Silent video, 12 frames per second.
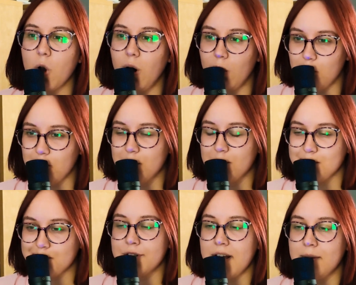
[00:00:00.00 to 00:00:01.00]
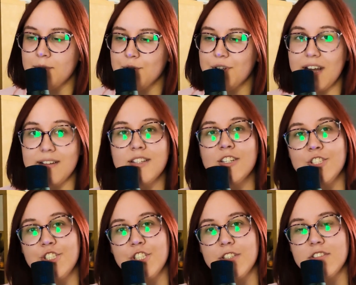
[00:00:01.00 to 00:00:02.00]
hope for them to get
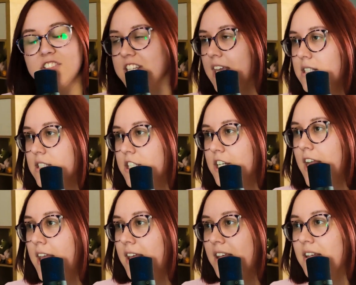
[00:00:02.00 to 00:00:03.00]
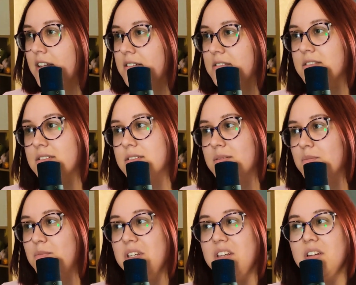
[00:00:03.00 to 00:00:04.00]
their shit together and
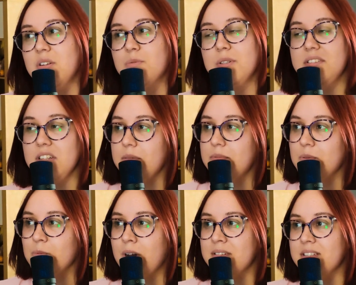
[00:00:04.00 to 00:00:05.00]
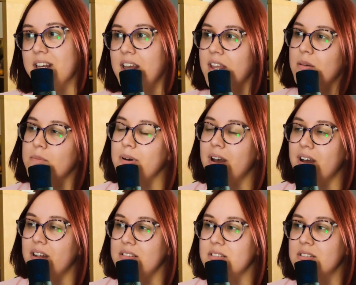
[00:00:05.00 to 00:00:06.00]
be redeemed one day.
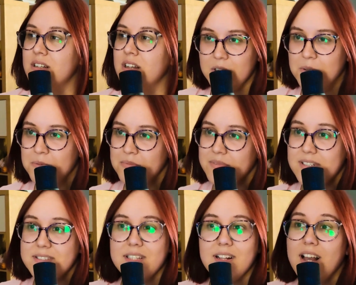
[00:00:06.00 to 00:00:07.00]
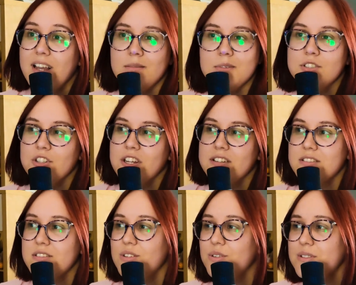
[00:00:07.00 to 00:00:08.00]
But, you know, still, I am enjoying
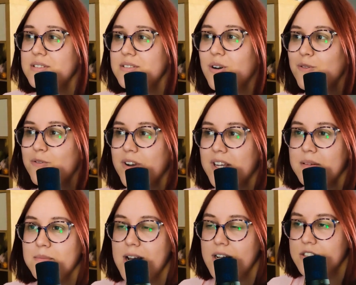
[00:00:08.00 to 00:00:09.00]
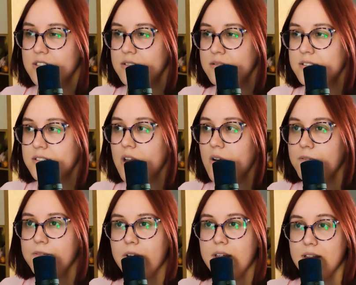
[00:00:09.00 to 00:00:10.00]
this story so fucking much.
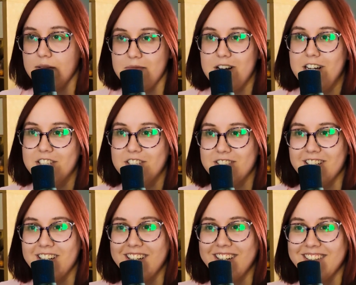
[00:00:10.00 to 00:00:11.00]
So fucking much.